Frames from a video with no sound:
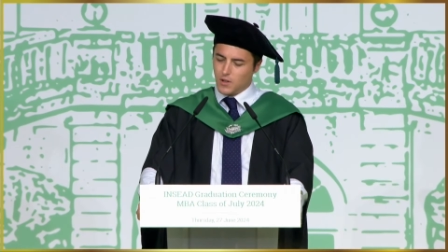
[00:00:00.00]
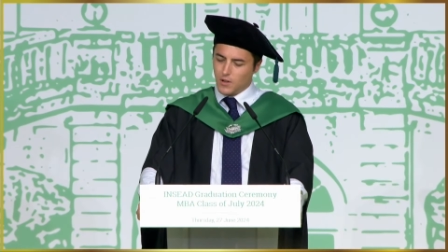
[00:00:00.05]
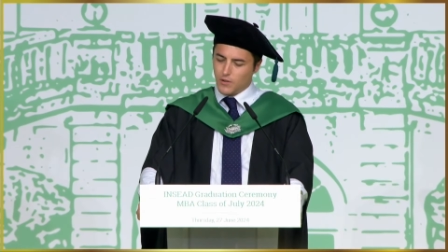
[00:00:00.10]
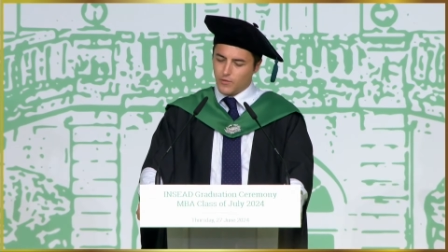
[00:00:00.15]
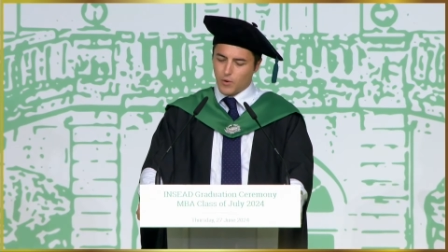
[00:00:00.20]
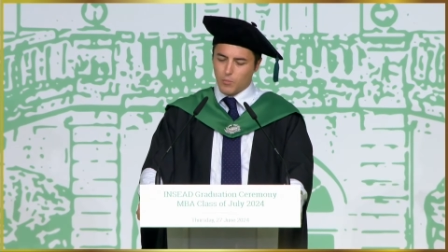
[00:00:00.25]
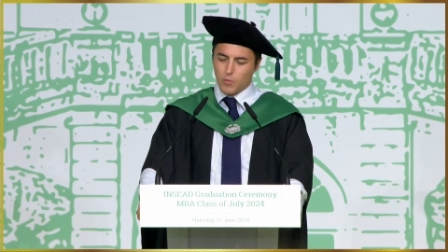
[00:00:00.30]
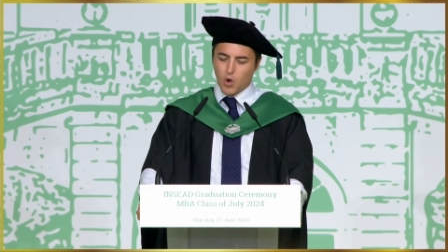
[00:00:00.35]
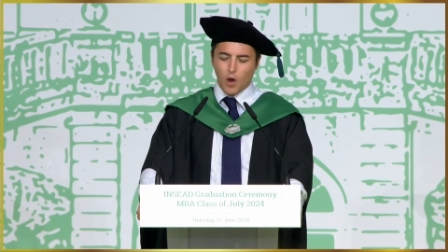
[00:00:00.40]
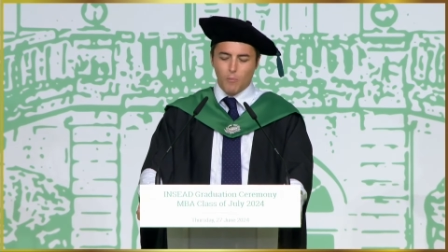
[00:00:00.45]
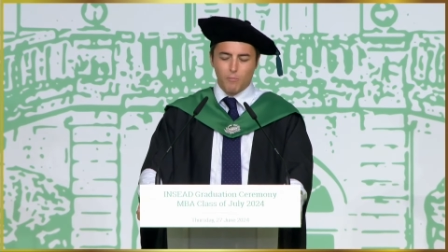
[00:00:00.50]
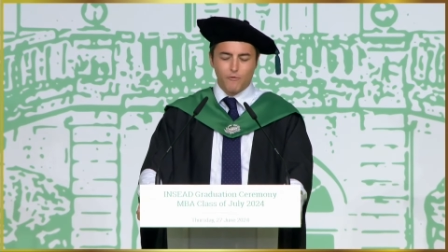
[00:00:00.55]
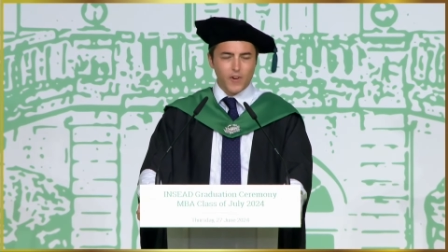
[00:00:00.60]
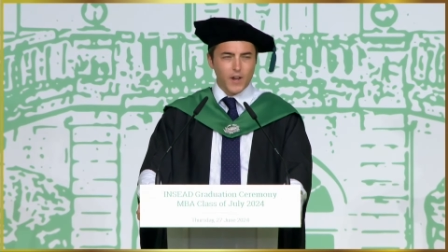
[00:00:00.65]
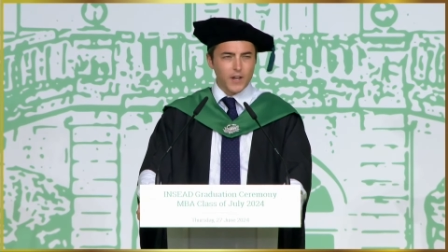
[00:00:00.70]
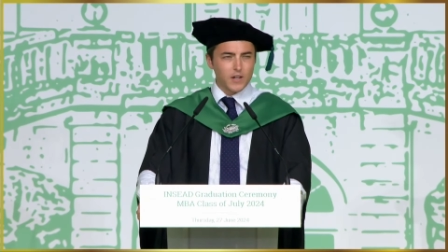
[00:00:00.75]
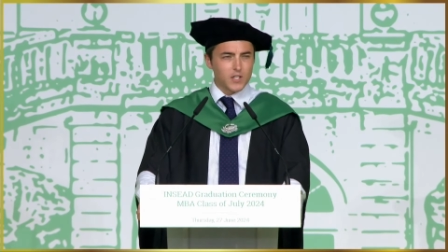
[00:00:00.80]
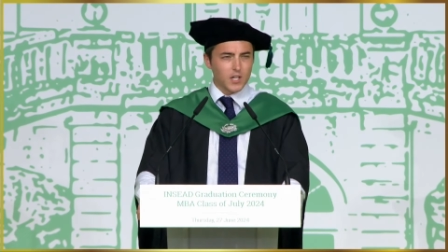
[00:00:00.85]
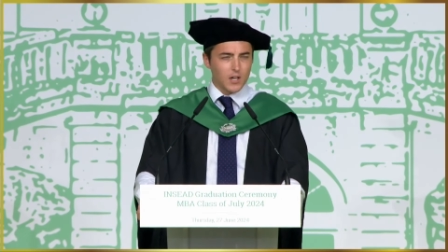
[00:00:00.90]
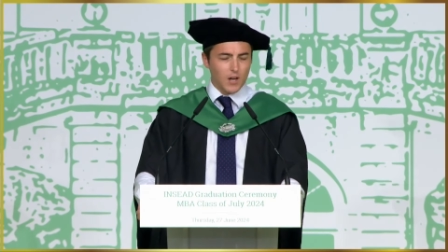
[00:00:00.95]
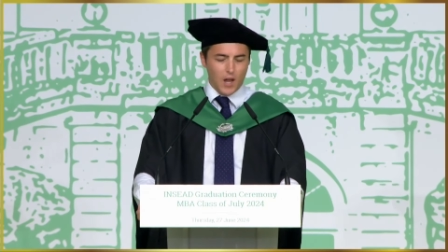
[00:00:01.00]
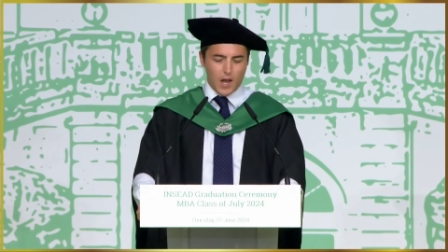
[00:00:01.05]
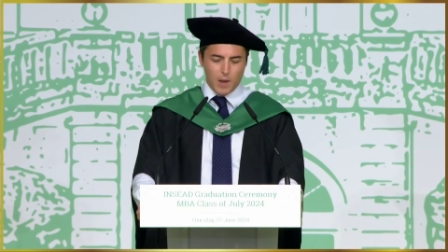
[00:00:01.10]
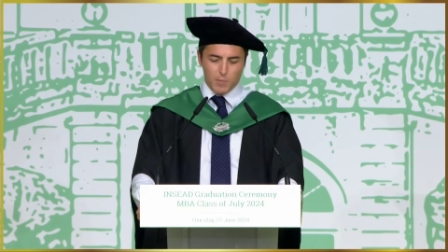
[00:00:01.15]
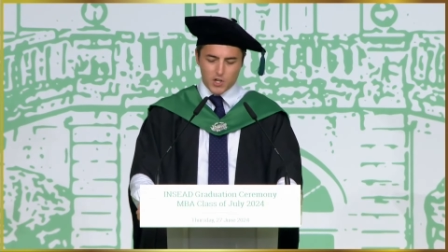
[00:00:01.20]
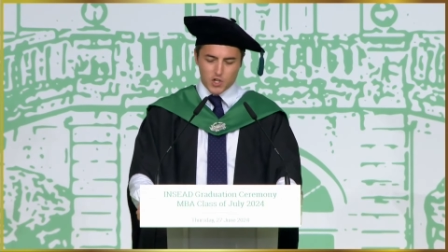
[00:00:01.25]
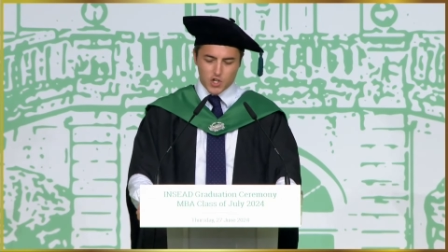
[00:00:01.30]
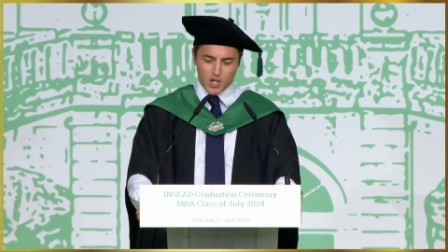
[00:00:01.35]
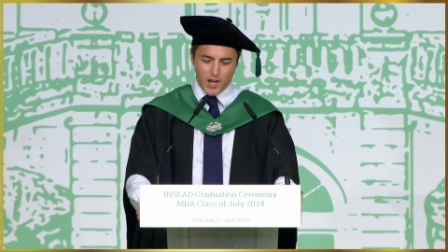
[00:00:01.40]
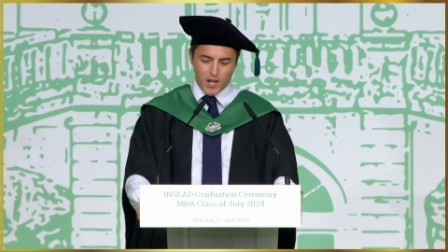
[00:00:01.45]
From conflict to
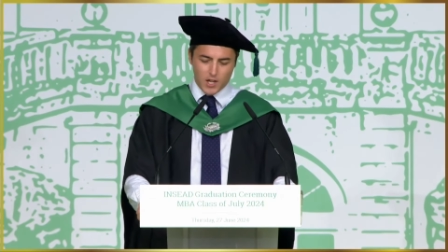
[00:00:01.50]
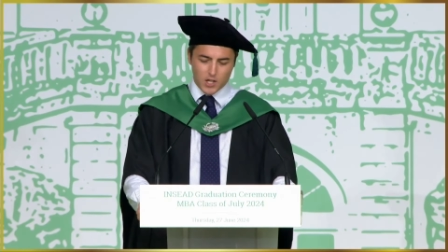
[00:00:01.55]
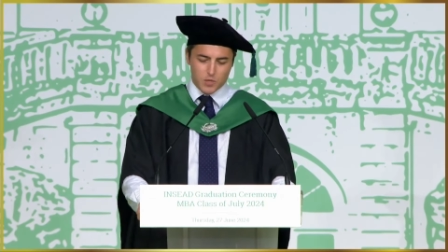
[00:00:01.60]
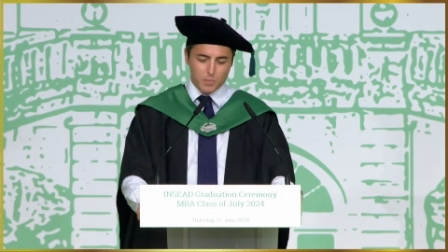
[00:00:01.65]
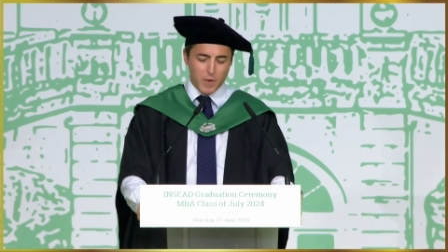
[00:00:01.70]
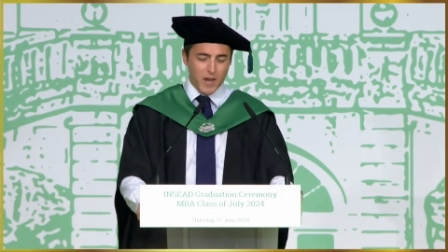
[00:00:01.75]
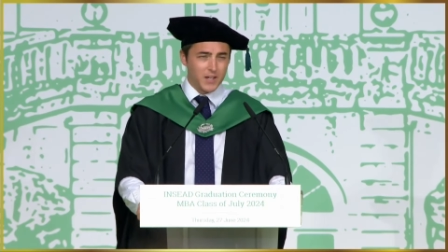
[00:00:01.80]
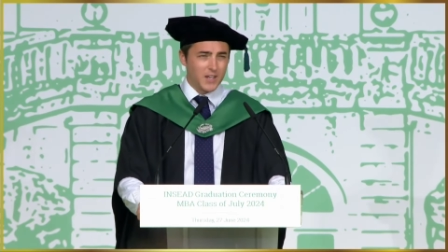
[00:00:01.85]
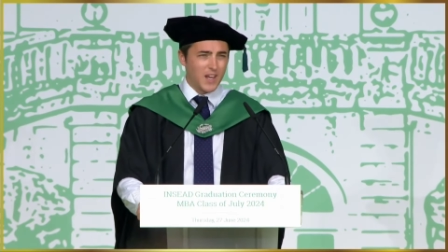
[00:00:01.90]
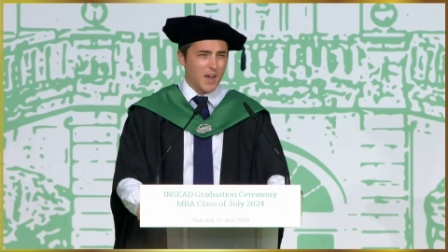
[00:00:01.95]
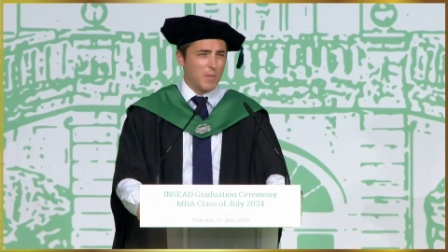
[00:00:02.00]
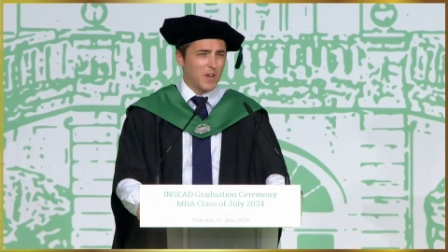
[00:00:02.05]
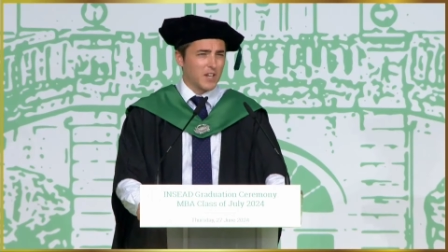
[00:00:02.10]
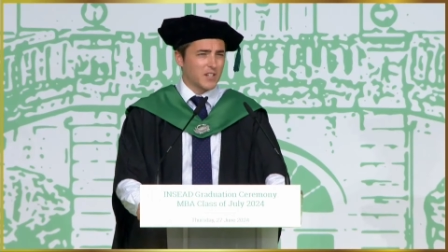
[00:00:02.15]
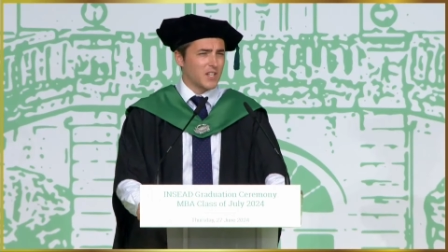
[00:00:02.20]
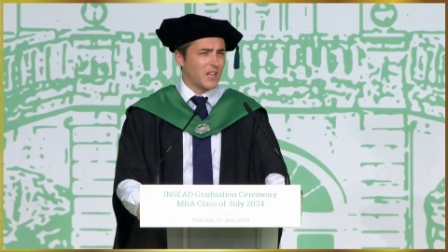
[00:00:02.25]
climate change, pandemics,